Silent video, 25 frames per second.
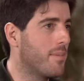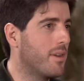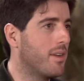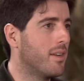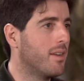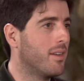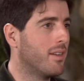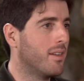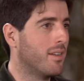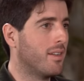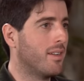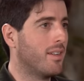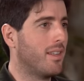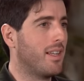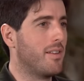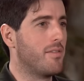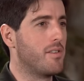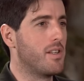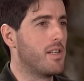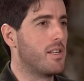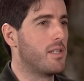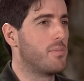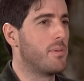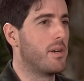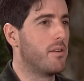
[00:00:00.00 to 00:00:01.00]
And
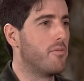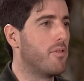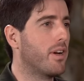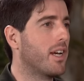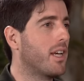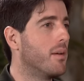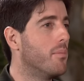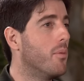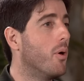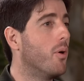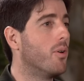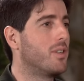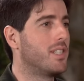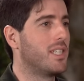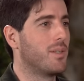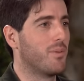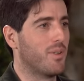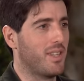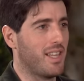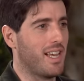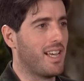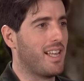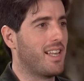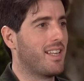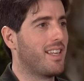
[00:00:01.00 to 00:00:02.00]
there's been a Rick and Morty
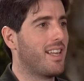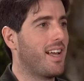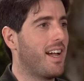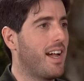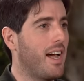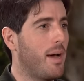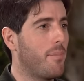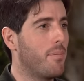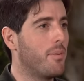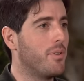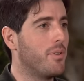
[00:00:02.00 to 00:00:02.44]
where that happened,